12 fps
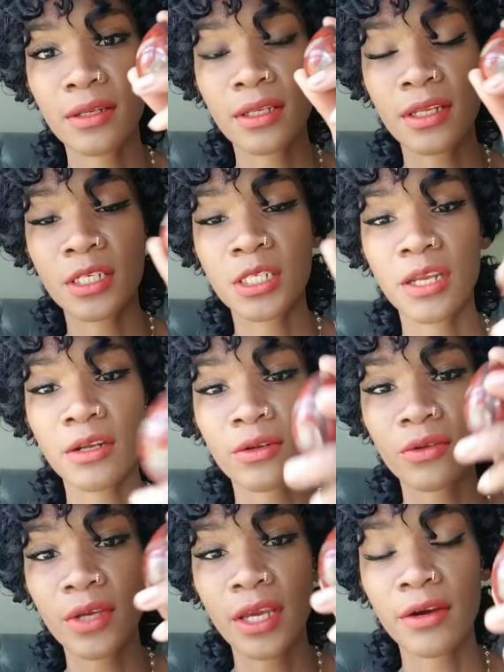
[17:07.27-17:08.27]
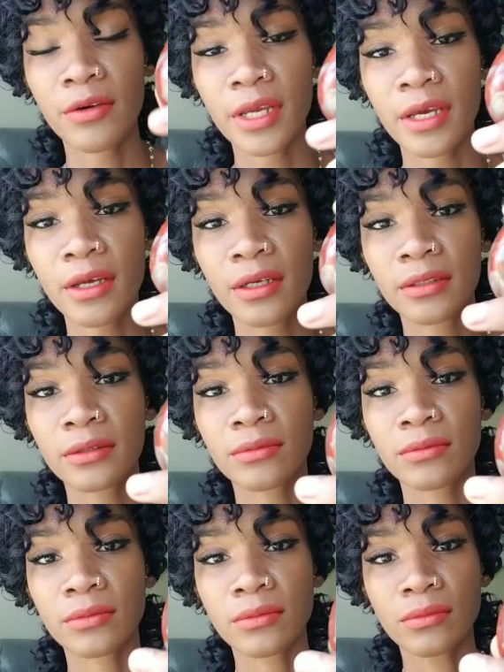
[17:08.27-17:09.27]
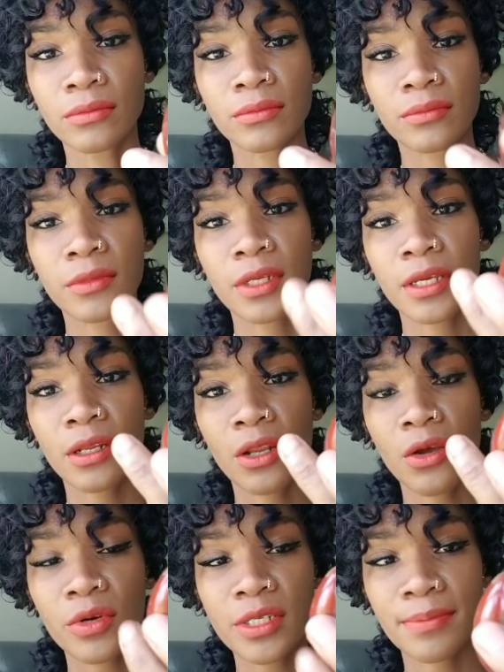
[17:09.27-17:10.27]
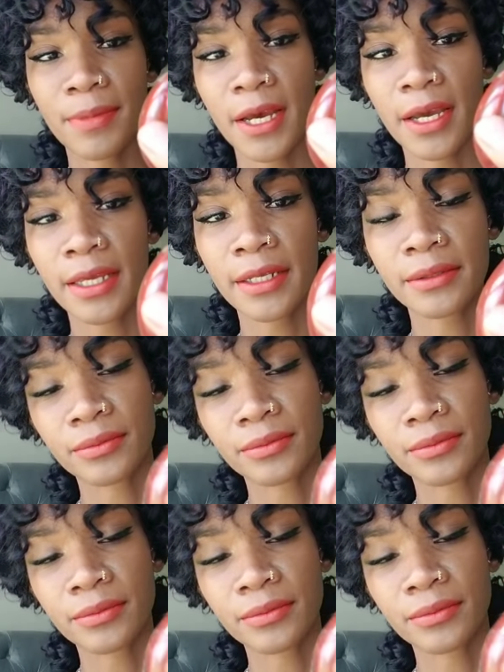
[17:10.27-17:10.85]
the genital area, in the lower spine.